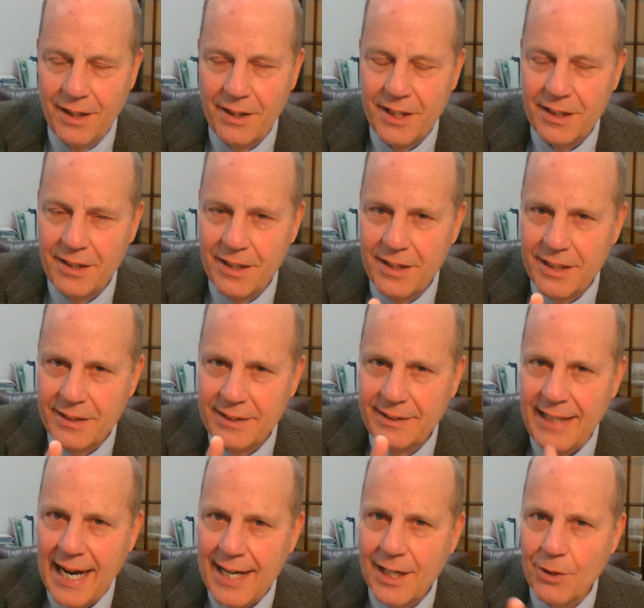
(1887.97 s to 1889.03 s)
the, the
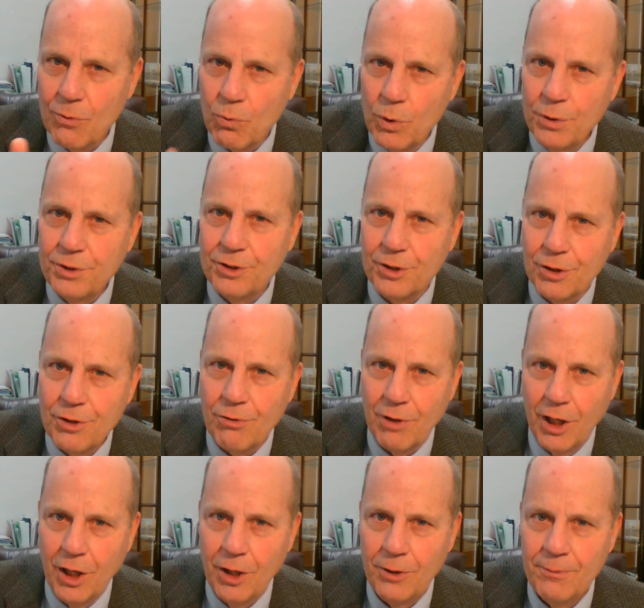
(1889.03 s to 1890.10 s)
second rooster
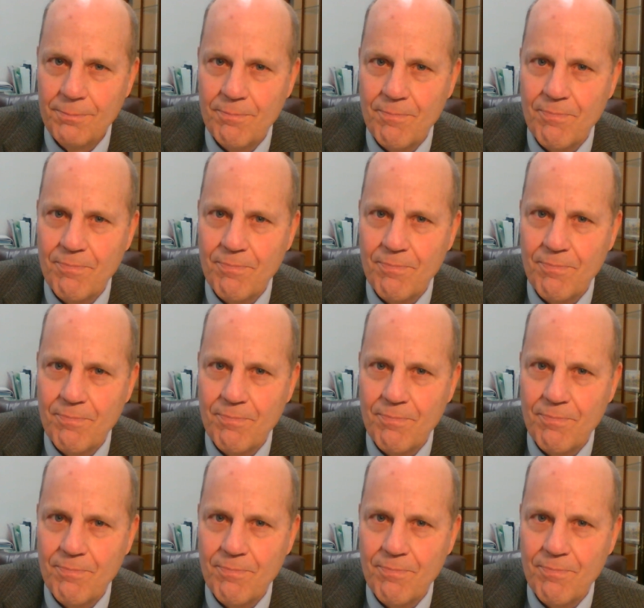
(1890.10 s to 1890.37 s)
crow